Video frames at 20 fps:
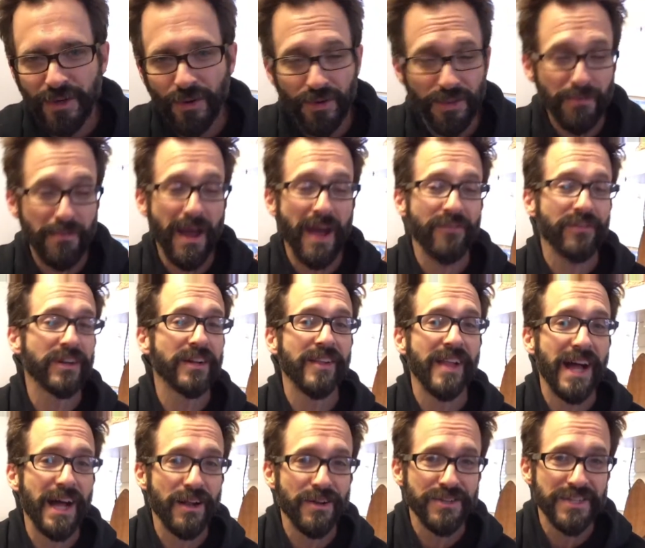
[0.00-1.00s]
or the Maverick
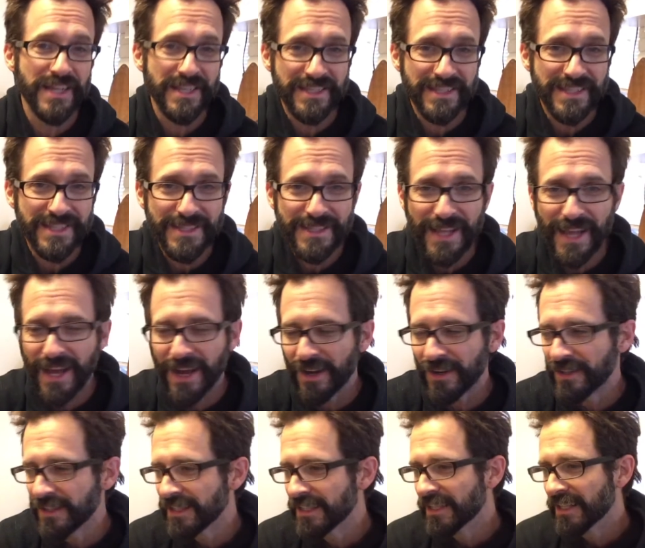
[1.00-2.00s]
Lounge as it is
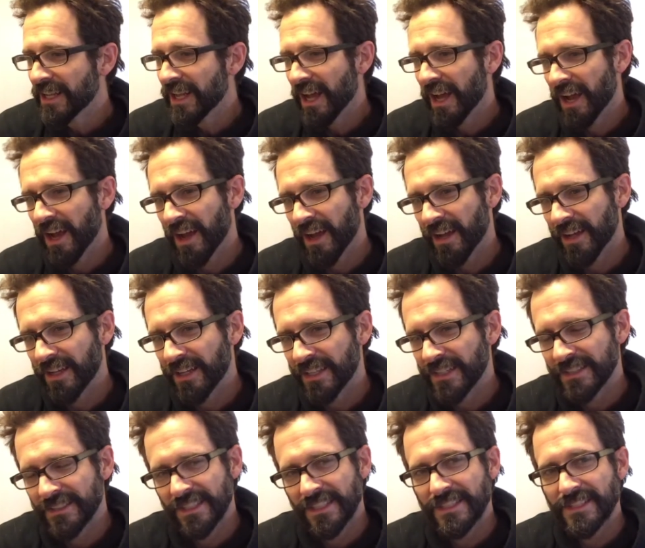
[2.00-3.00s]
now,
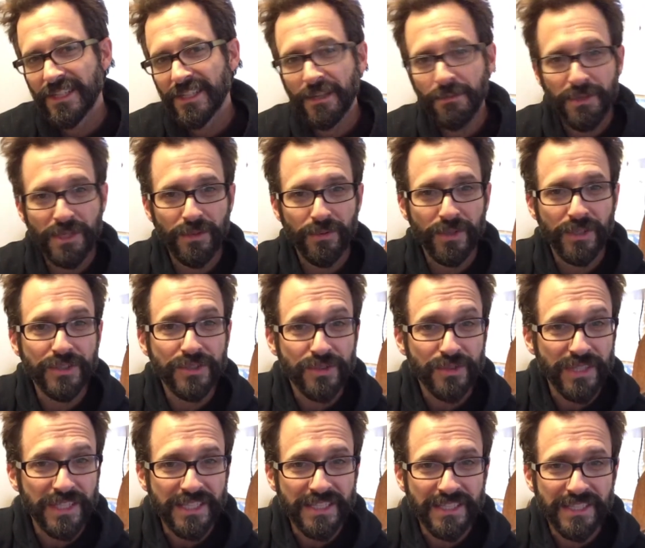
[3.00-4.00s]
is going to be a real
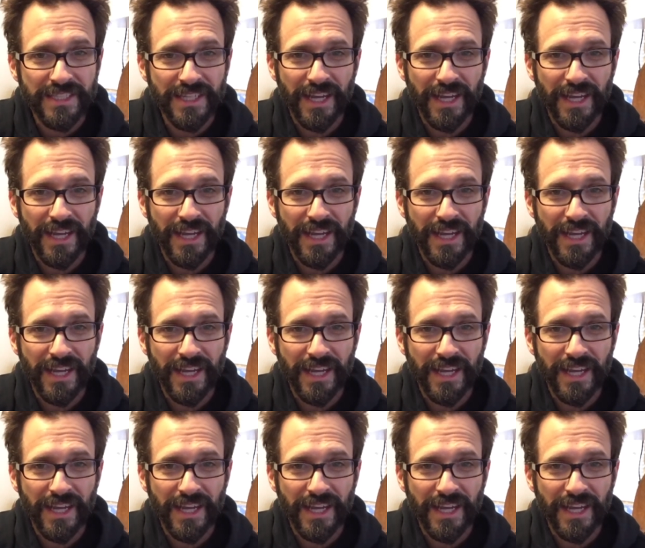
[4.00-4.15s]
treat.